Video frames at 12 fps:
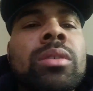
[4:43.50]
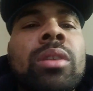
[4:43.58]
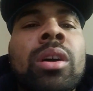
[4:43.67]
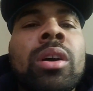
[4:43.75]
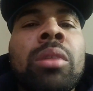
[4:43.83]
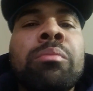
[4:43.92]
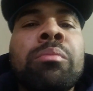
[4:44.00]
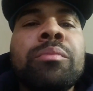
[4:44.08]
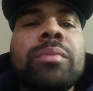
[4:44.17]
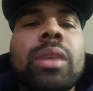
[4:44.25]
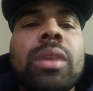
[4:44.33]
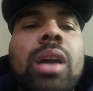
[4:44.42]

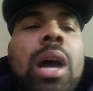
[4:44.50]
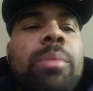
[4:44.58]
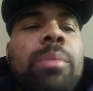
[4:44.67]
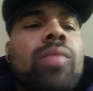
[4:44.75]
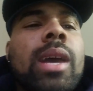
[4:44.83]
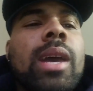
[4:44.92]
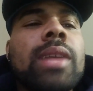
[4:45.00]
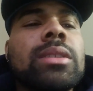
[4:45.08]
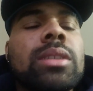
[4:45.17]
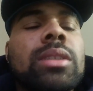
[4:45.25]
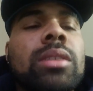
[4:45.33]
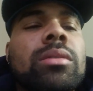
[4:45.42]
the
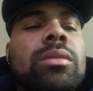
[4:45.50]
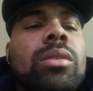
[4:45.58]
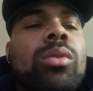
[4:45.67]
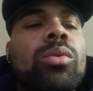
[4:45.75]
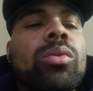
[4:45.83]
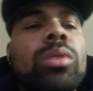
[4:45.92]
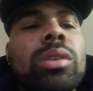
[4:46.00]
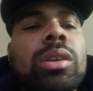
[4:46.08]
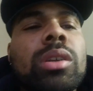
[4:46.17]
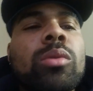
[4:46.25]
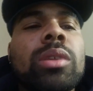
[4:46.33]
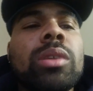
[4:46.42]
copyrights and the
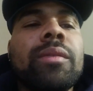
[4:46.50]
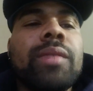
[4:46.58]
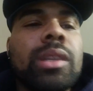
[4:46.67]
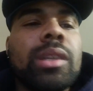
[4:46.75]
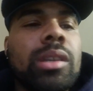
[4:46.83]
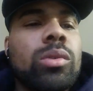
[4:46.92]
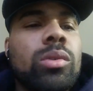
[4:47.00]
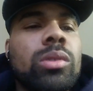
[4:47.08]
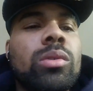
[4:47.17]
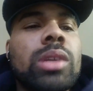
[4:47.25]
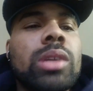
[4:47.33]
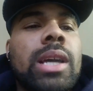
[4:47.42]
audio and the video
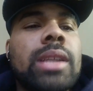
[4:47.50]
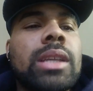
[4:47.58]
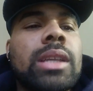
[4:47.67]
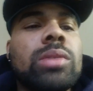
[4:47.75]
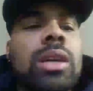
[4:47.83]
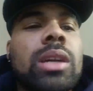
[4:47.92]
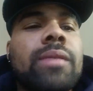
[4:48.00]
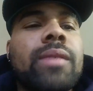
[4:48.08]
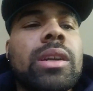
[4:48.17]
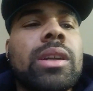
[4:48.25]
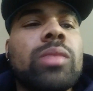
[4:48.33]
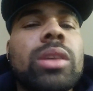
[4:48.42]
and all that you got to
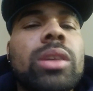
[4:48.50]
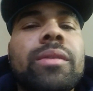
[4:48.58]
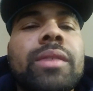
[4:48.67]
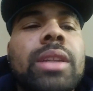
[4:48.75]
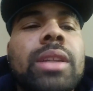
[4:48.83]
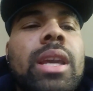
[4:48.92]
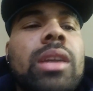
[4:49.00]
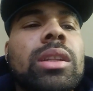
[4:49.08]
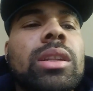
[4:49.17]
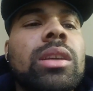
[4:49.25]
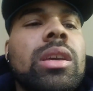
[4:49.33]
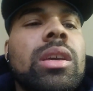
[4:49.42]
find a way to
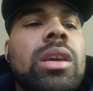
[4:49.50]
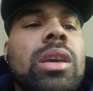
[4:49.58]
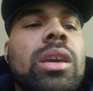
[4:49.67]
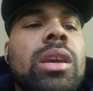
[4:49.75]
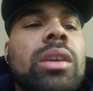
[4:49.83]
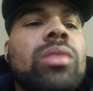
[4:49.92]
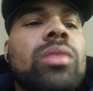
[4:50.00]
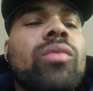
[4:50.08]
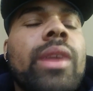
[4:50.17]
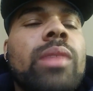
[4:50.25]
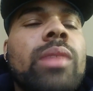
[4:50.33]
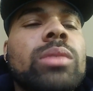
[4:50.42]
finagle it and get
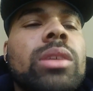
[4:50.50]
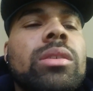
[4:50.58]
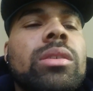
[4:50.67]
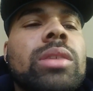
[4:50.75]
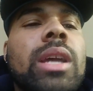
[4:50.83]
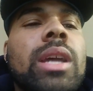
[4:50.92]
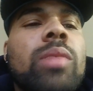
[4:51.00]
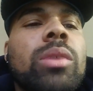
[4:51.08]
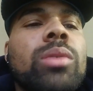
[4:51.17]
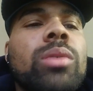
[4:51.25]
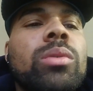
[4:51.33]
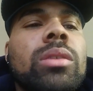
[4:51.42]
around it so that
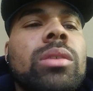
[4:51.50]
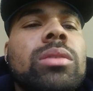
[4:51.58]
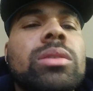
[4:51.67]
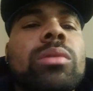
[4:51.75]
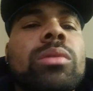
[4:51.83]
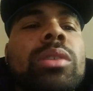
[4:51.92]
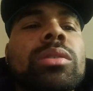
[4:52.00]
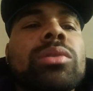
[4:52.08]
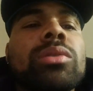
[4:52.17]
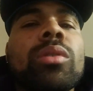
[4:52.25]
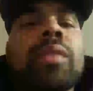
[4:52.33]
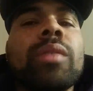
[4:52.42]
way you can still get your
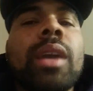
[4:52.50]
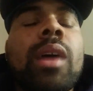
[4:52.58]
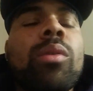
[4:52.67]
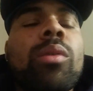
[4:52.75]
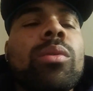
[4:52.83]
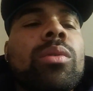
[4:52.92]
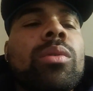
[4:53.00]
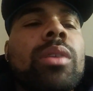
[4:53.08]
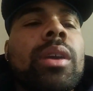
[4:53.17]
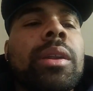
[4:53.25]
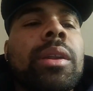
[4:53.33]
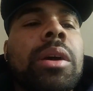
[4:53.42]
story out
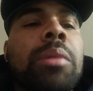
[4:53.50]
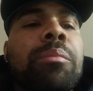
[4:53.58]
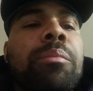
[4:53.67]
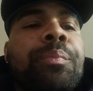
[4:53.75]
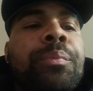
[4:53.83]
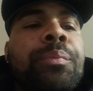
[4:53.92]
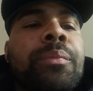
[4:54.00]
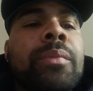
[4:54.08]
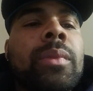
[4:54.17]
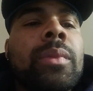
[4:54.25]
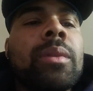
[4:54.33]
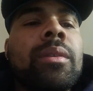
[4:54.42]
and
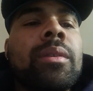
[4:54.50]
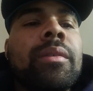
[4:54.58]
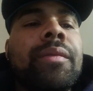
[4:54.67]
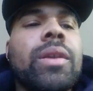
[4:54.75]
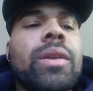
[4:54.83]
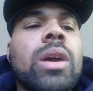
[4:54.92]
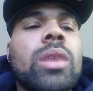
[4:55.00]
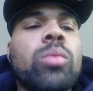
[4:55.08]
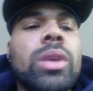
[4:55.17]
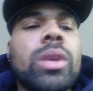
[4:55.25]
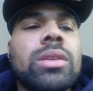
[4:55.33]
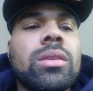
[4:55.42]
figure out a
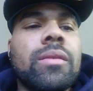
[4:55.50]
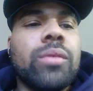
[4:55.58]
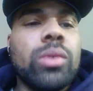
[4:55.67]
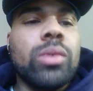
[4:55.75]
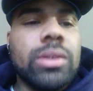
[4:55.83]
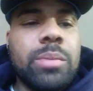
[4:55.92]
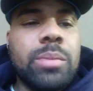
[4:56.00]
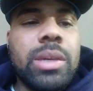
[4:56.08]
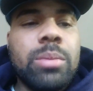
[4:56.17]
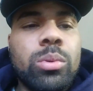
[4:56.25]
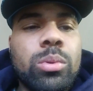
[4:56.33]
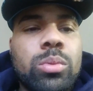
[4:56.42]
way to avoid these
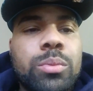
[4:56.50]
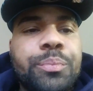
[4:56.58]
people.